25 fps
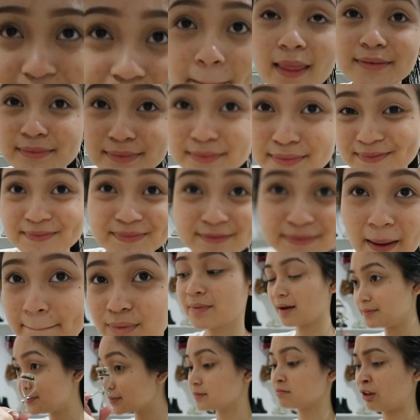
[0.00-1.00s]
with my
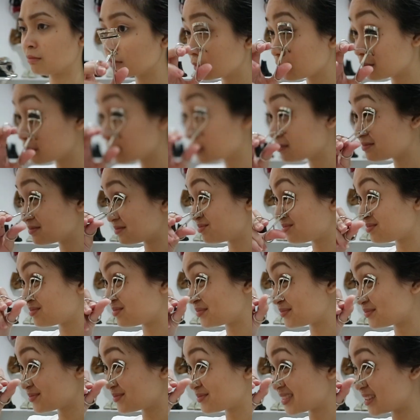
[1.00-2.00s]
Eumura
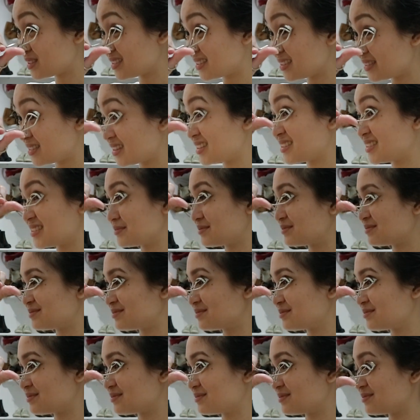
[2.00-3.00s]
eyelash
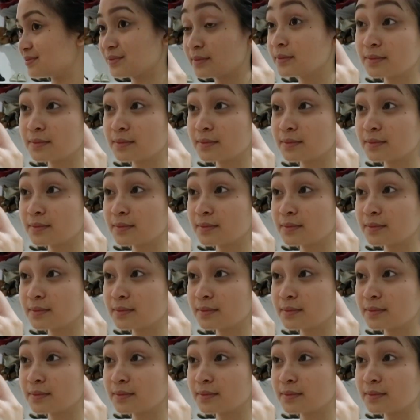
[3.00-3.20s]
curler.